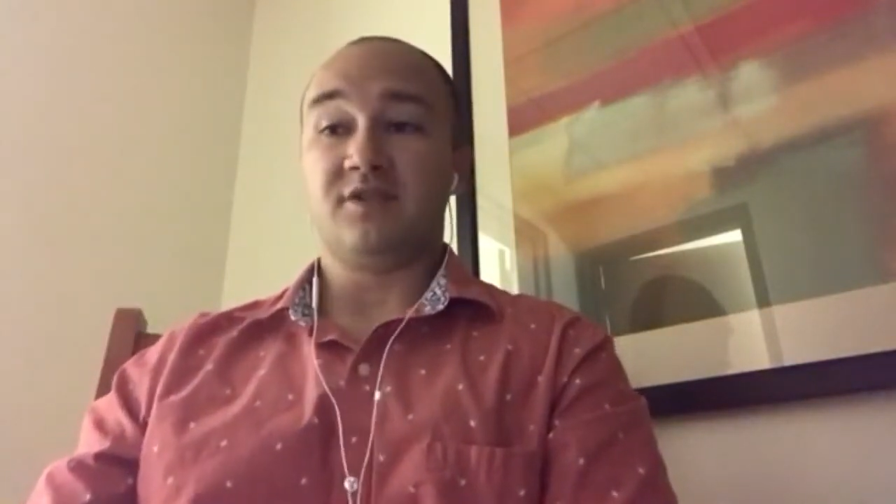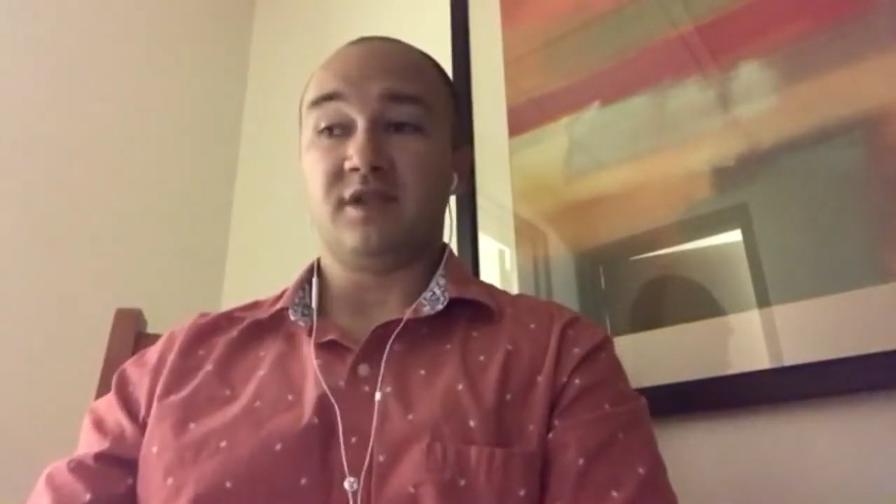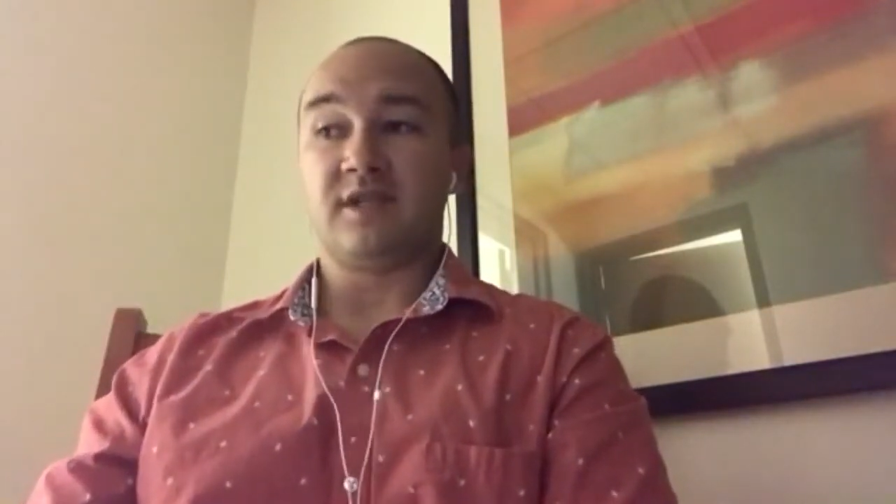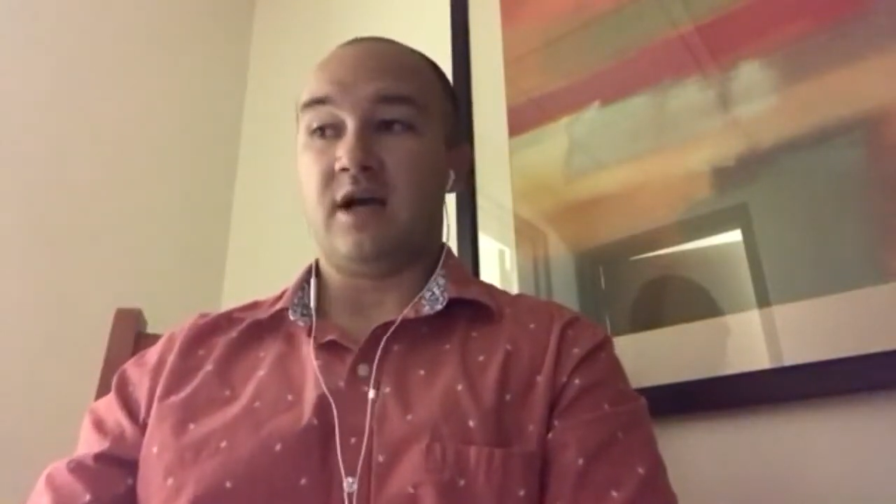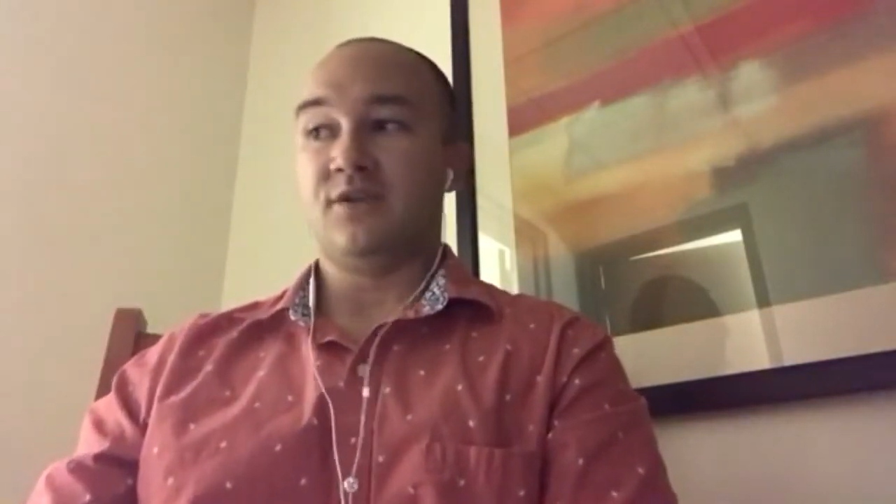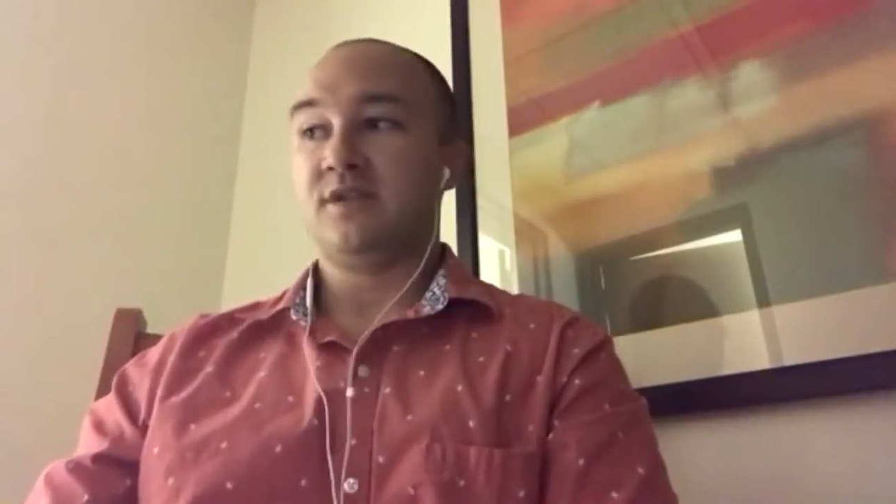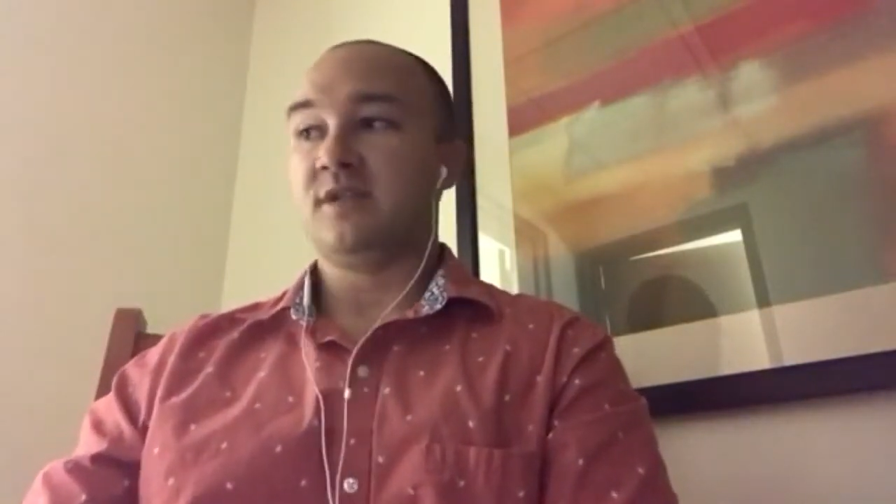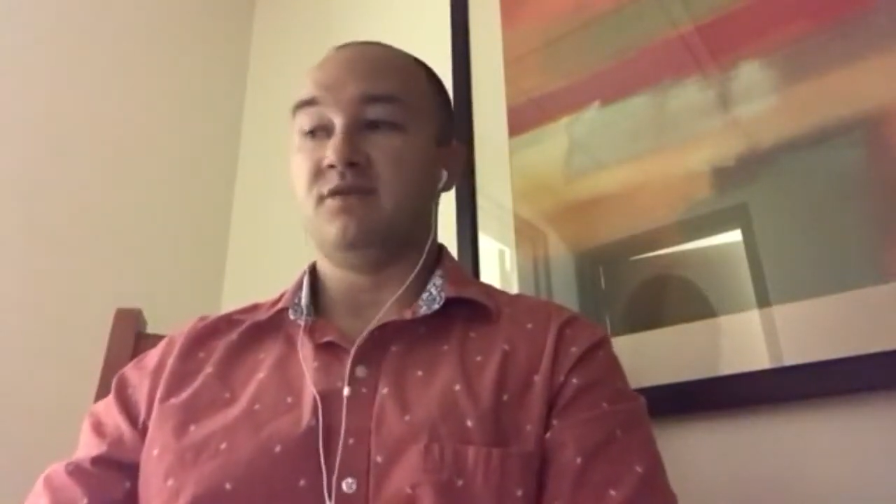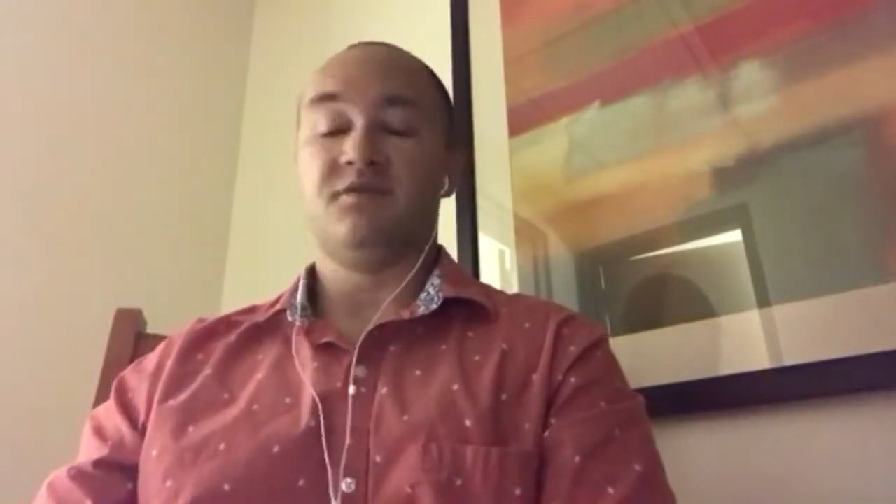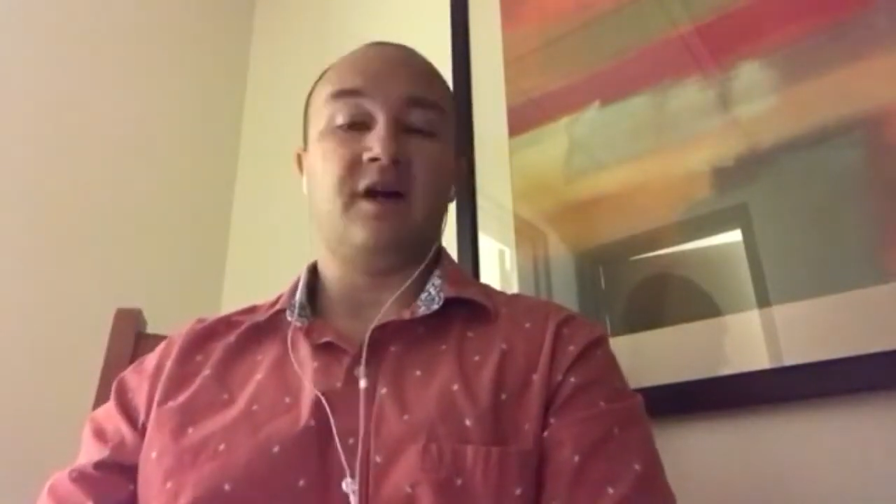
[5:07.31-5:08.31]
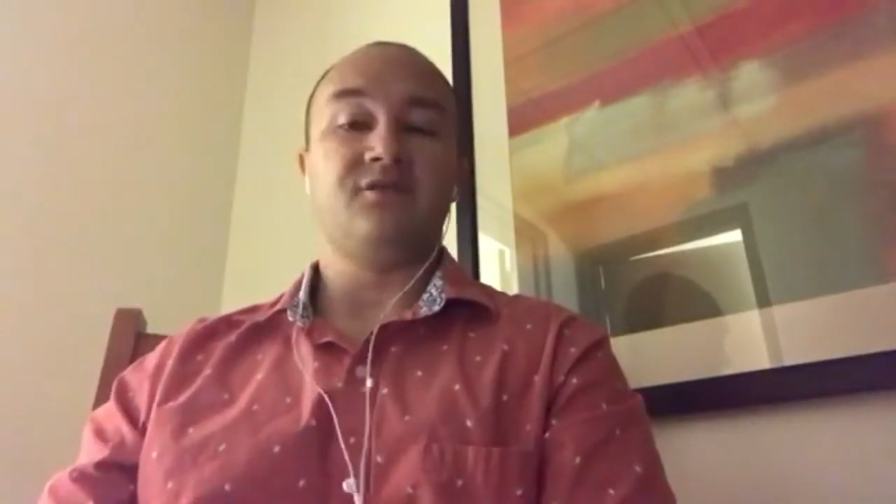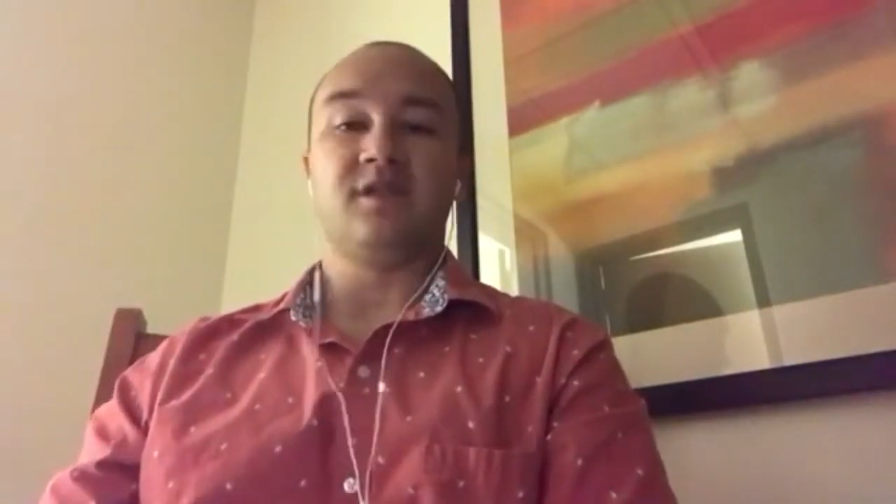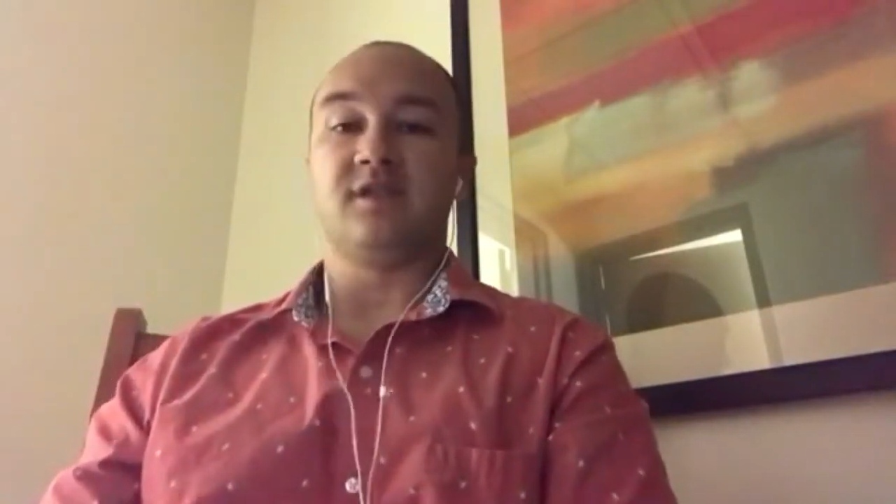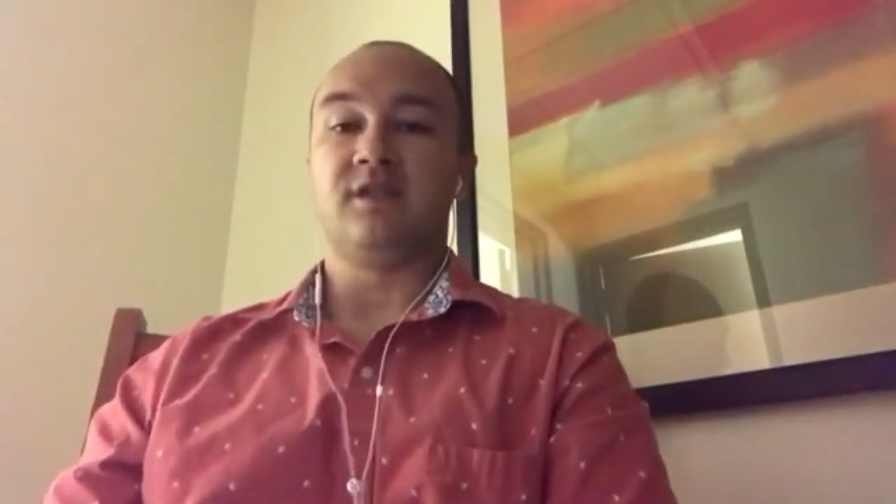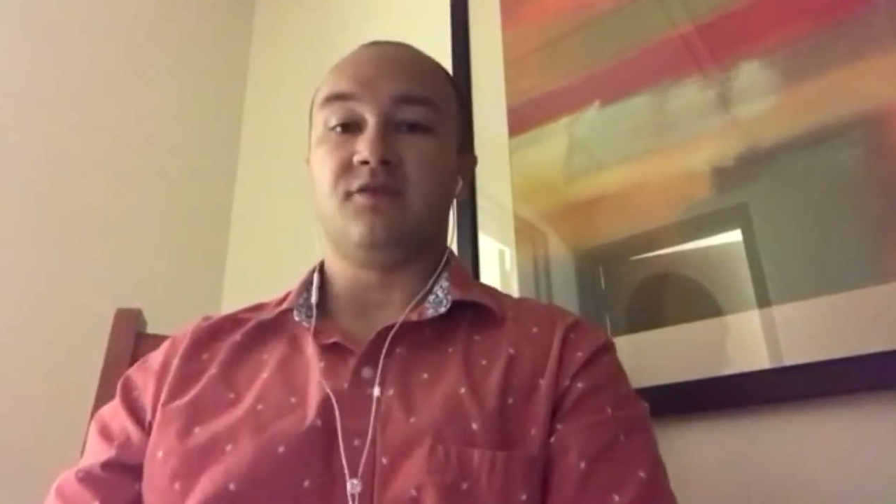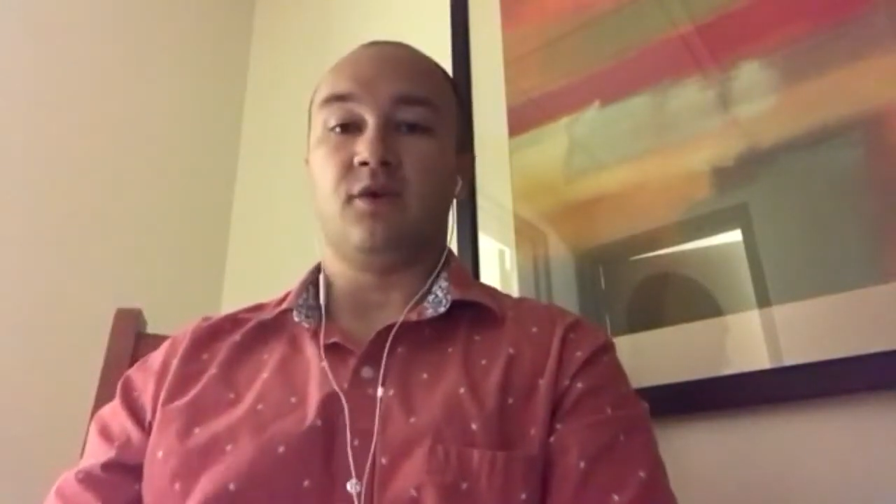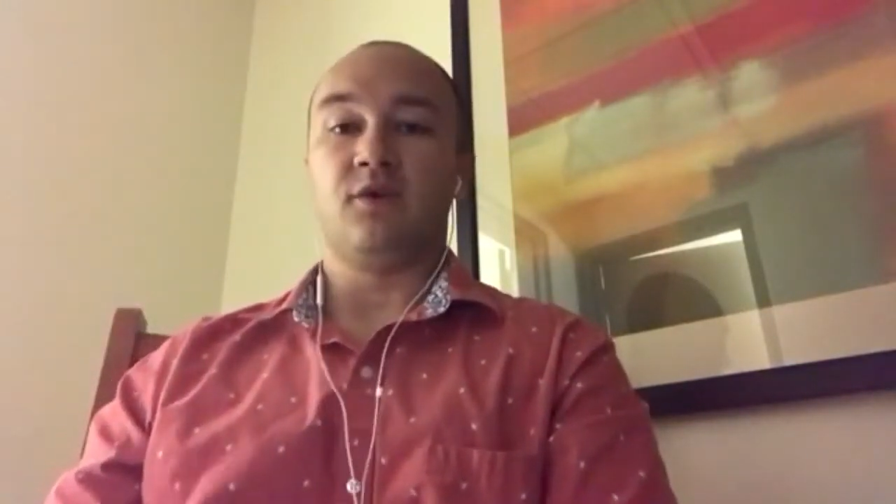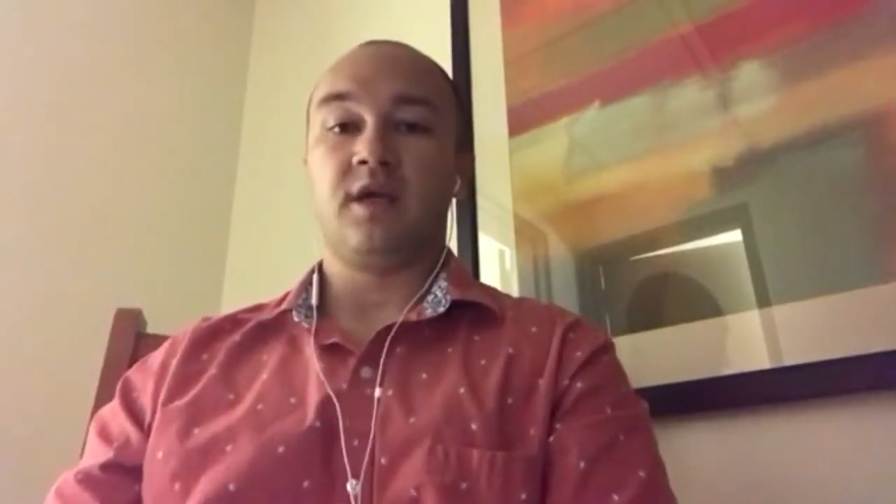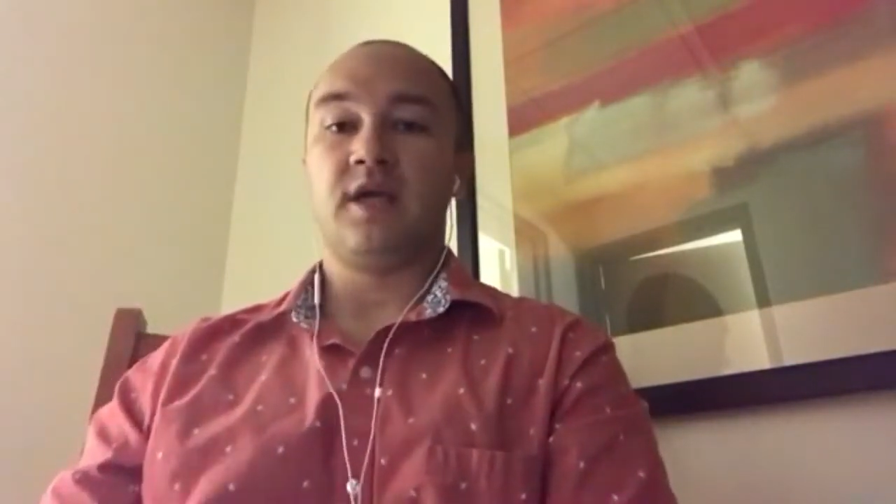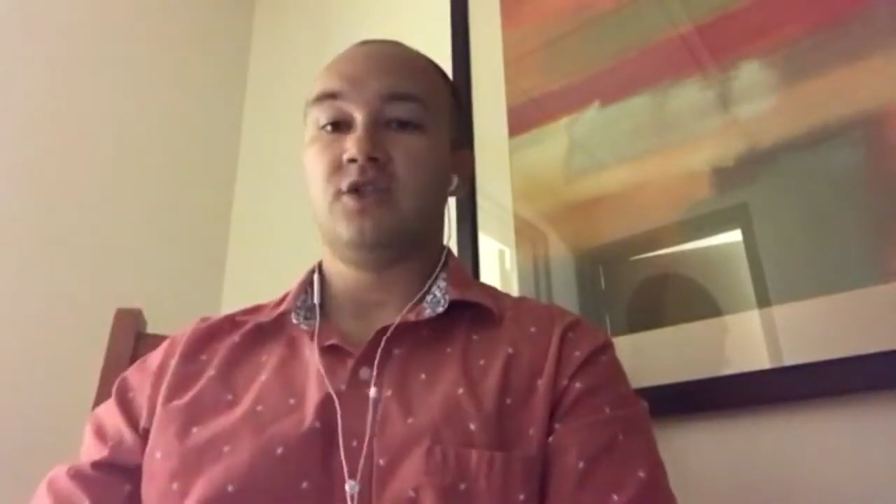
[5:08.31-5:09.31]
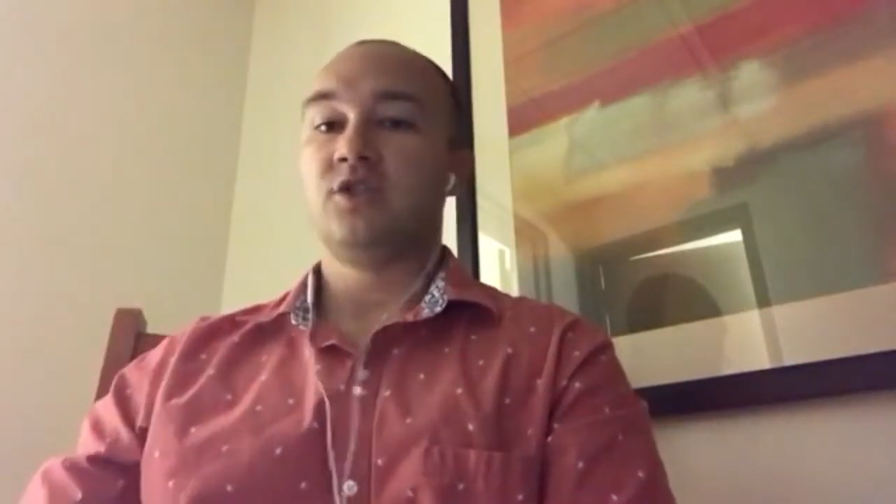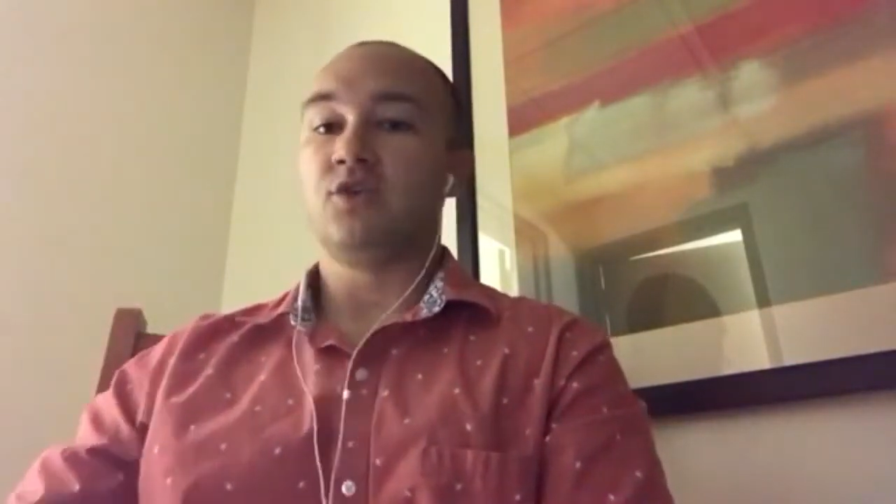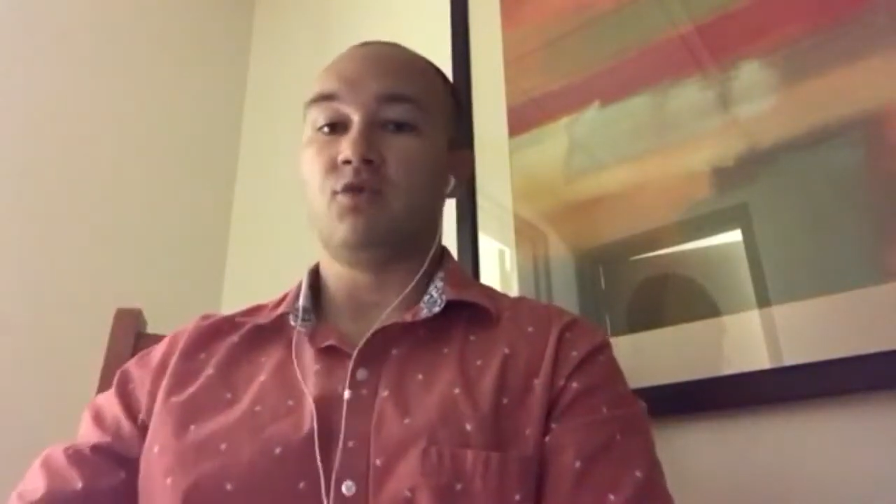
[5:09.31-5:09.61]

six houses in five, six different locations.